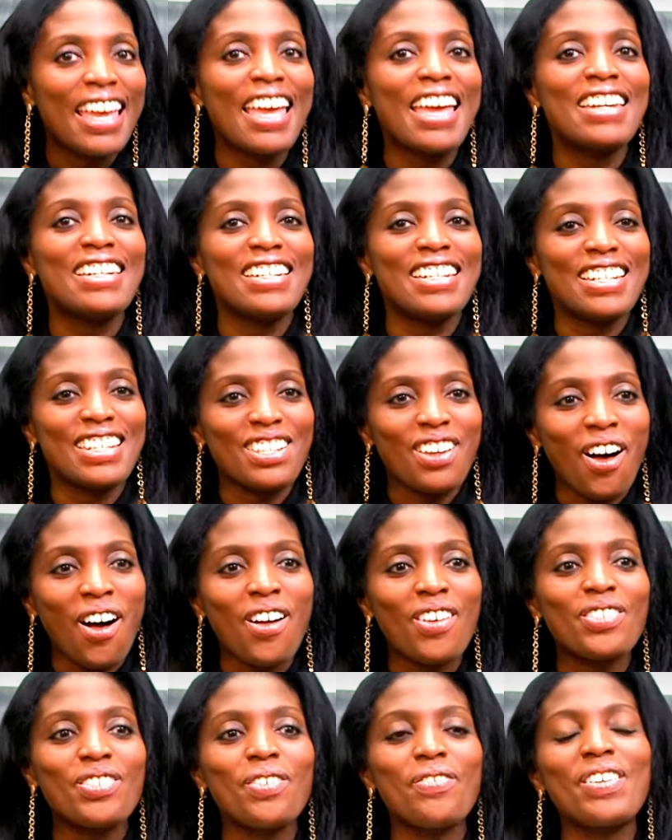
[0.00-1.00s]
and it is
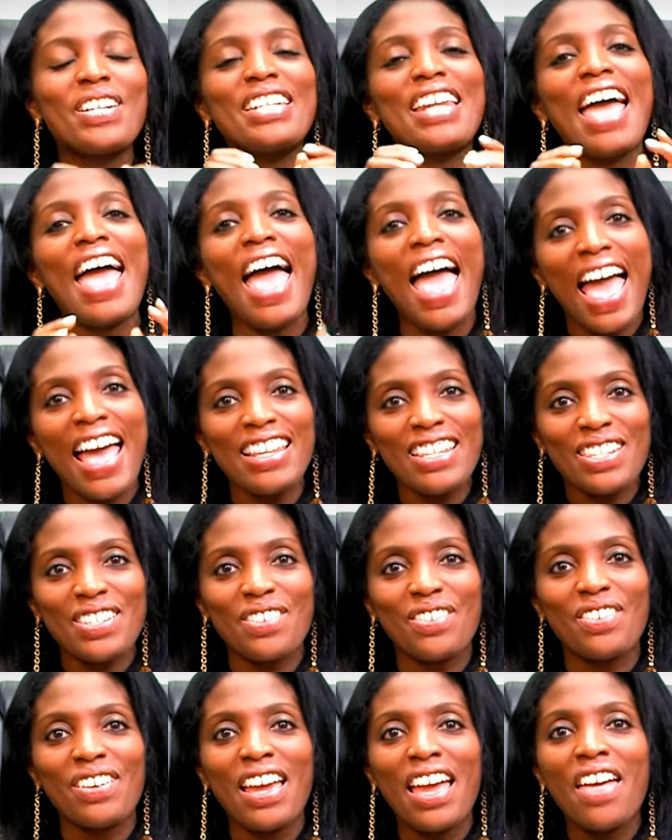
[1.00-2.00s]
also an
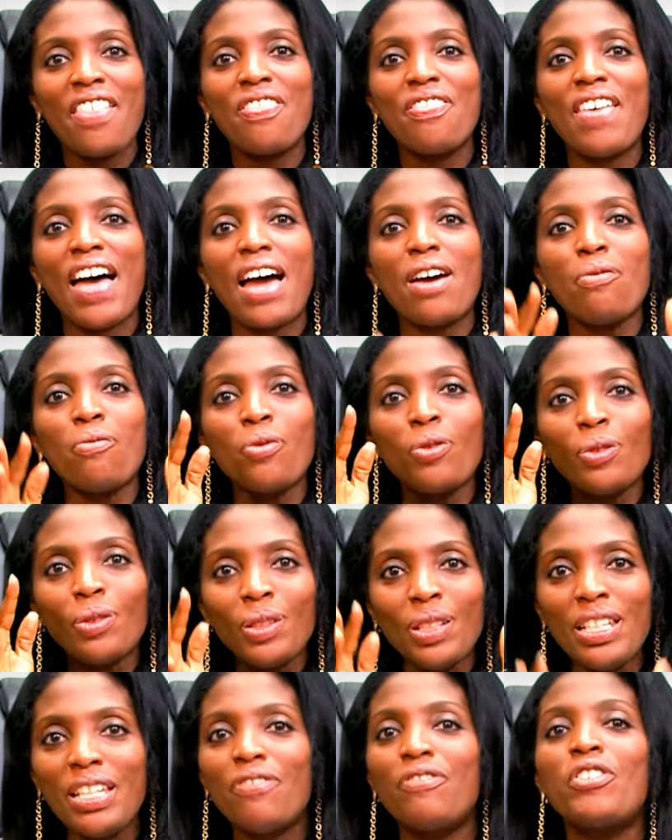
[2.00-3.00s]
answer that will
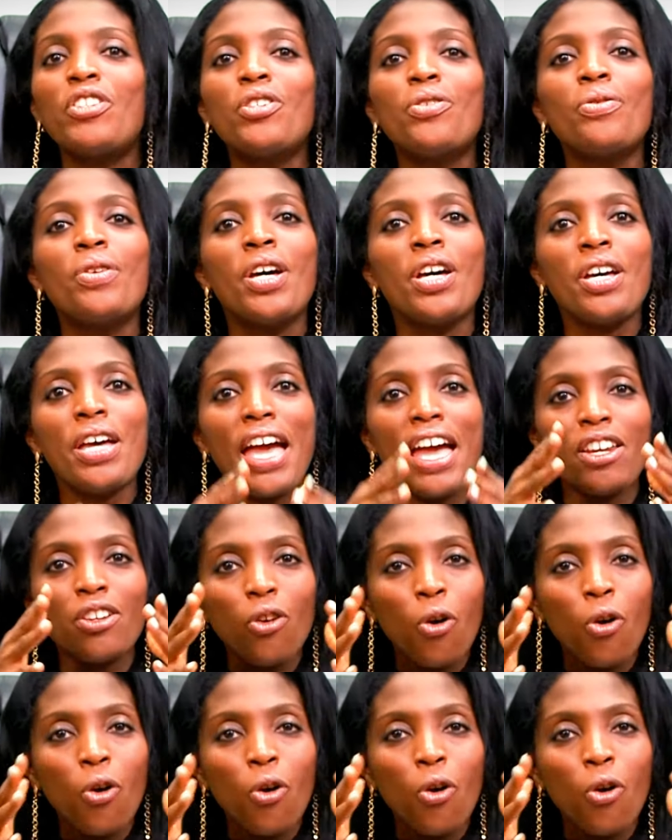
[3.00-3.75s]
lift you and